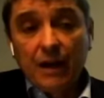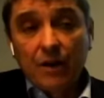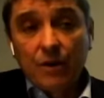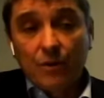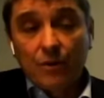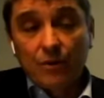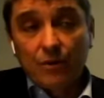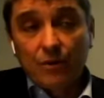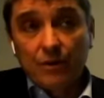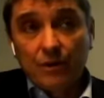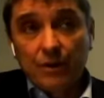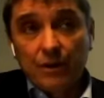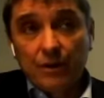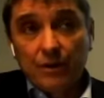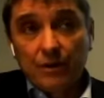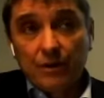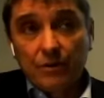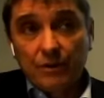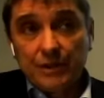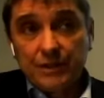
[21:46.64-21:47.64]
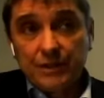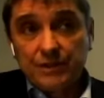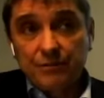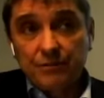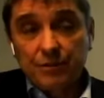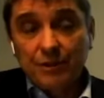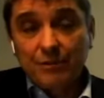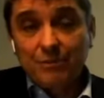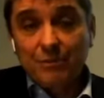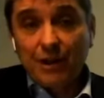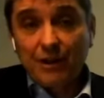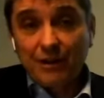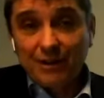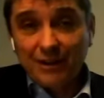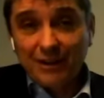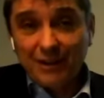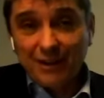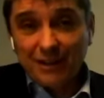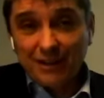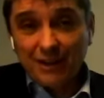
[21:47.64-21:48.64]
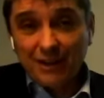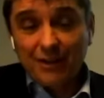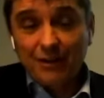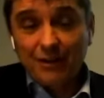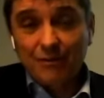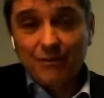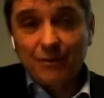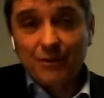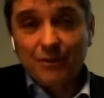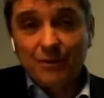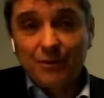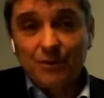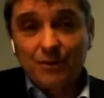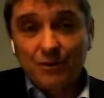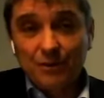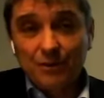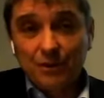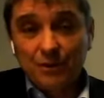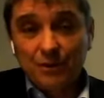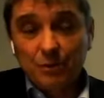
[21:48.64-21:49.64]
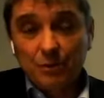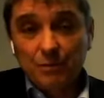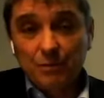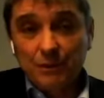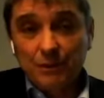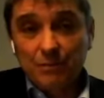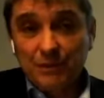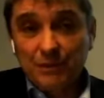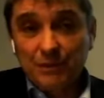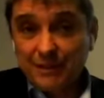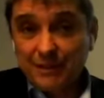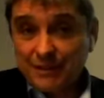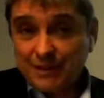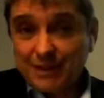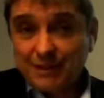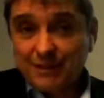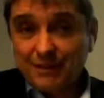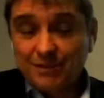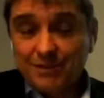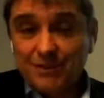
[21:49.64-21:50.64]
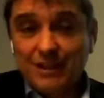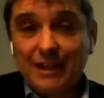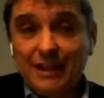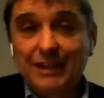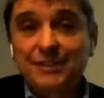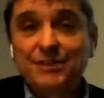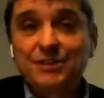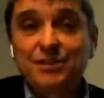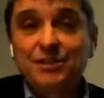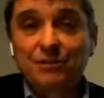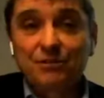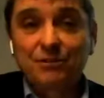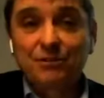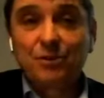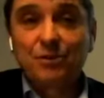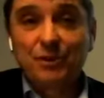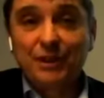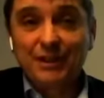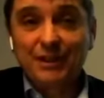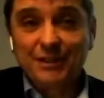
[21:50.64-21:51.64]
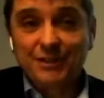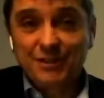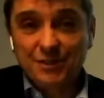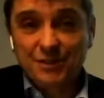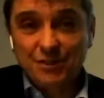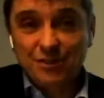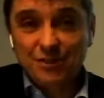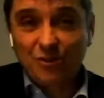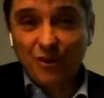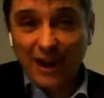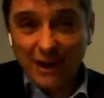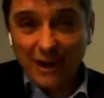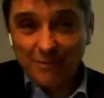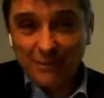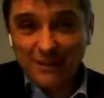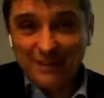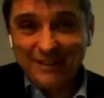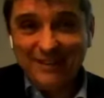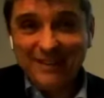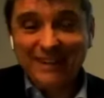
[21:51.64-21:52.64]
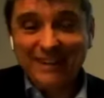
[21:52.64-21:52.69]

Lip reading: Our aggressive remarketing of our current equipment means that there's less stuff going to scrap.